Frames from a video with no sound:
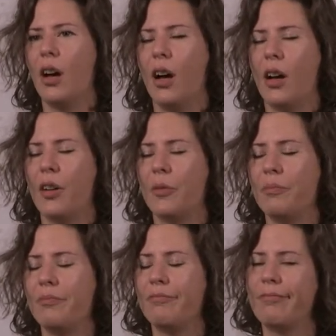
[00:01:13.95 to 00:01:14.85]

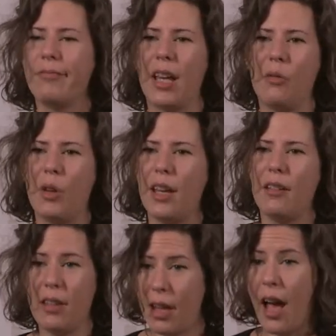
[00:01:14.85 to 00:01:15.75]
And
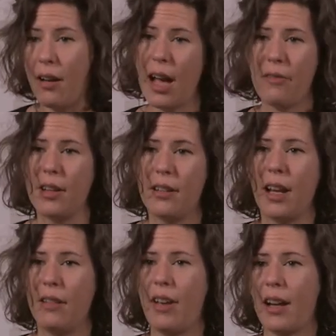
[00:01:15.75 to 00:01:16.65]
we haven't,
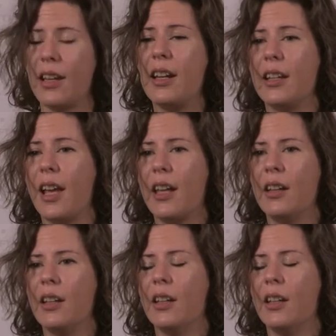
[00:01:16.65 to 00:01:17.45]
in fact, done it yet.